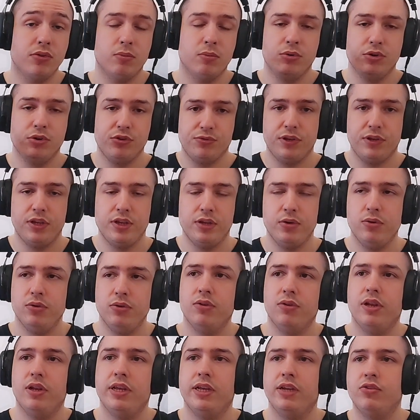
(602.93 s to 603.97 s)
for both
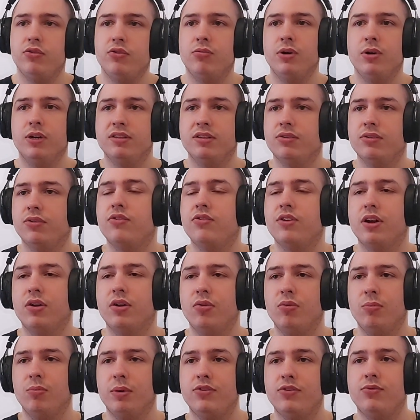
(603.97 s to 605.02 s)
videos, the link to the WAKTAVERSE
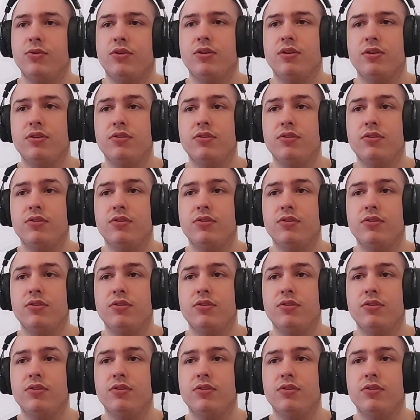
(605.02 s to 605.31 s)
channel, my Twitter,